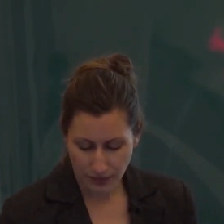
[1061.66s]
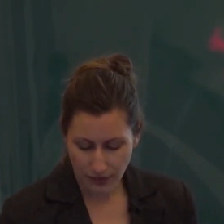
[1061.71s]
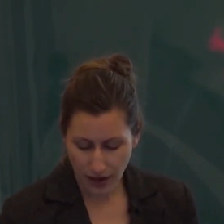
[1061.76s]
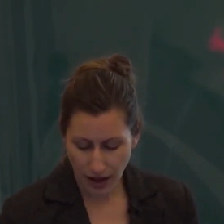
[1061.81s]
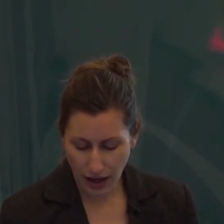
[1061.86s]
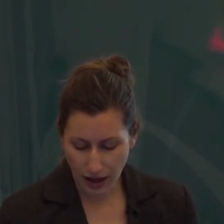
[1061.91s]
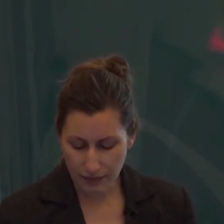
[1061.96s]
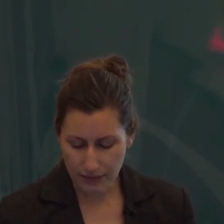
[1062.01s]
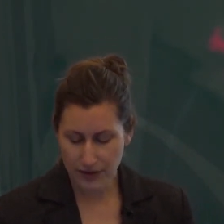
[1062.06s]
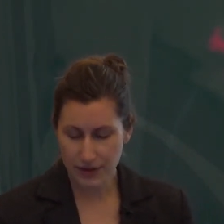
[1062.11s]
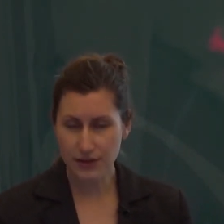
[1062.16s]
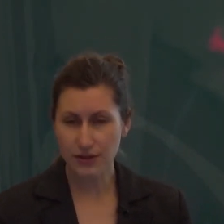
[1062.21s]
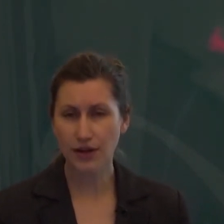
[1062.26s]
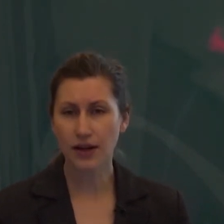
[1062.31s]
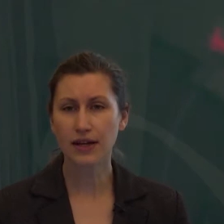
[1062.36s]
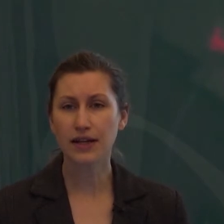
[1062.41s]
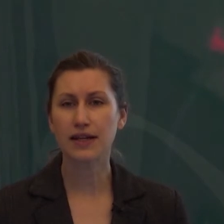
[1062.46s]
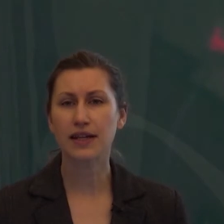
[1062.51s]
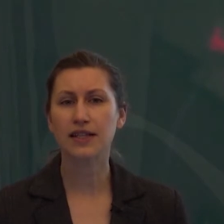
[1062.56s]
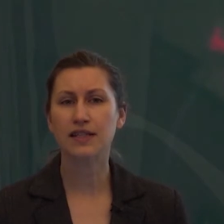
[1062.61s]
There's
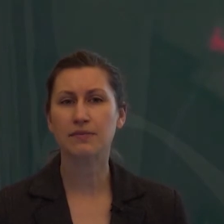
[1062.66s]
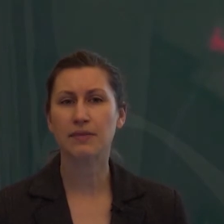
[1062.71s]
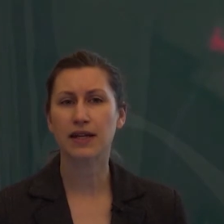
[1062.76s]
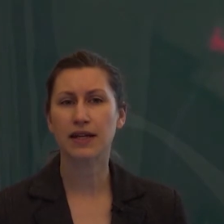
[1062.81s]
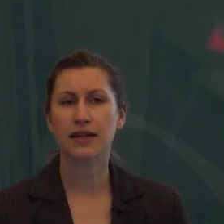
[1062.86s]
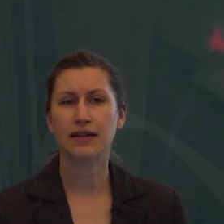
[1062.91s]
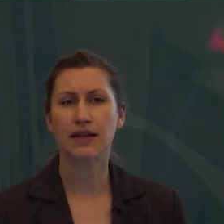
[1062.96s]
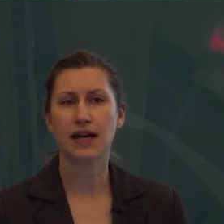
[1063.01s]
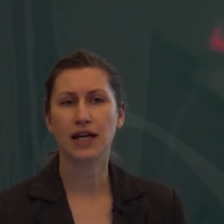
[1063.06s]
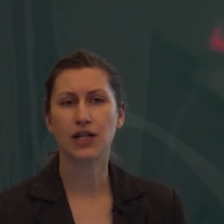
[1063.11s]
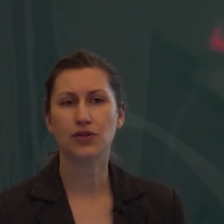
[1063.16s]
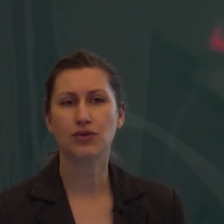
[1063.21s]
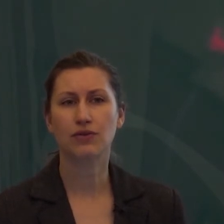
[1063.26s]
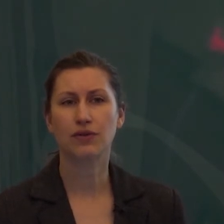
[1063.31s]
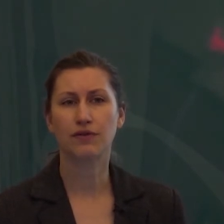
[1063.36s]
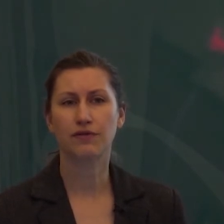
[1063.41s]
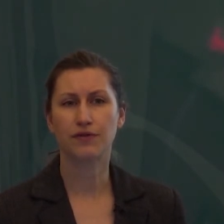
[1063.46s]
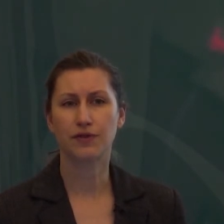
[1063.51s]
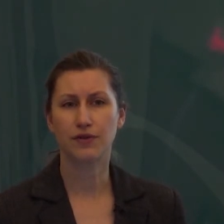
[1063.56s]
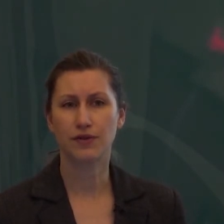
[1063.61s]
not as many
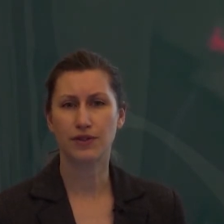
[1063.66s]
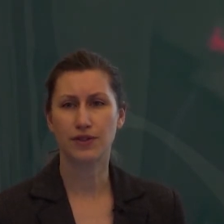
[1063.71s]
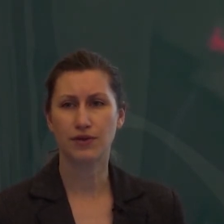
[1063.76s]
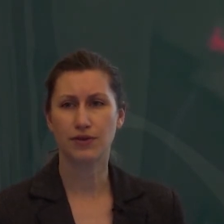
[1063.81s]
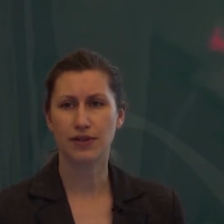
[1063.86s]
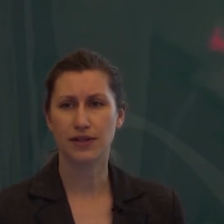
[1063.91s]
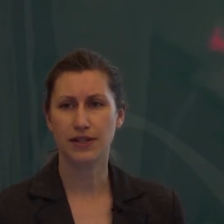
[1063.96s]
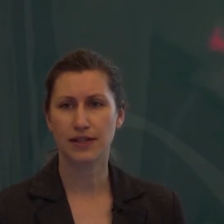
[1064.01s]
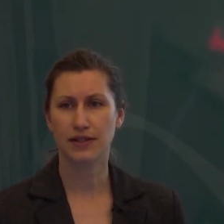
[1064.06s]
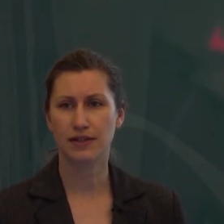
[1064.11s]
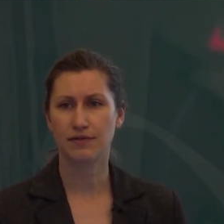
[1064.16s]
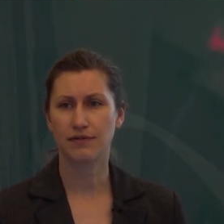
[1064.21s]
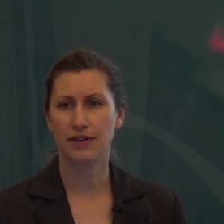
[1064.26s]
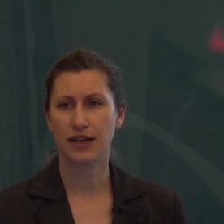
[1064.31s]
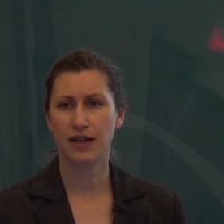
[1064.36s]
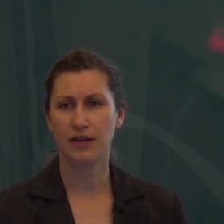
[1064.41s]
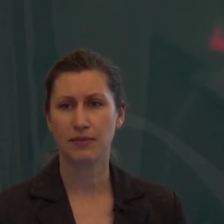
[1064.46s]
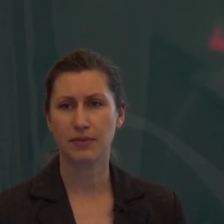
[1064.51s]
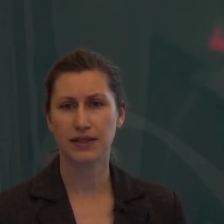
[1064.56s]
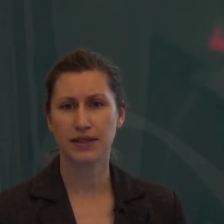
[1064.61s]
natural food sources of
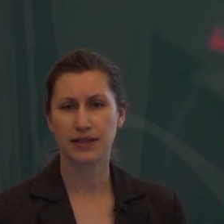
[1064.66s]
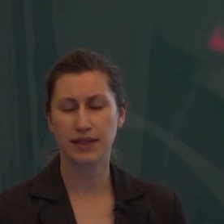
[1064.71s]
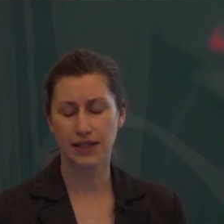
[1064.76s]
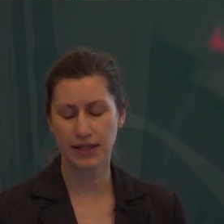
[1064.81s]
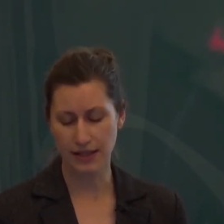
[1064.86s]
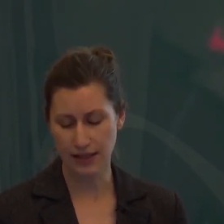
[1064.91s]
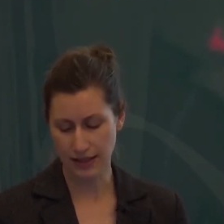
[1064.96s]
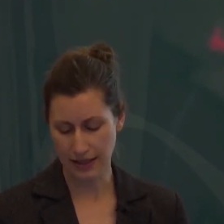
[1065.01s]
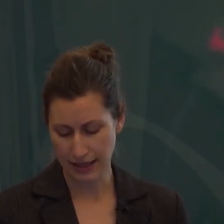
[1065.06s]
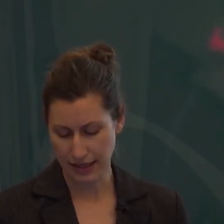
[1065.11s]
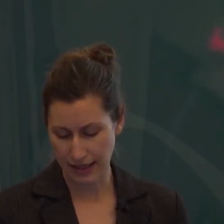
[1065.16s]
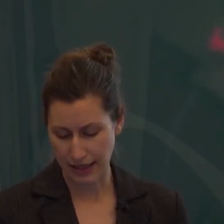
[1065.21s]
vitamin D.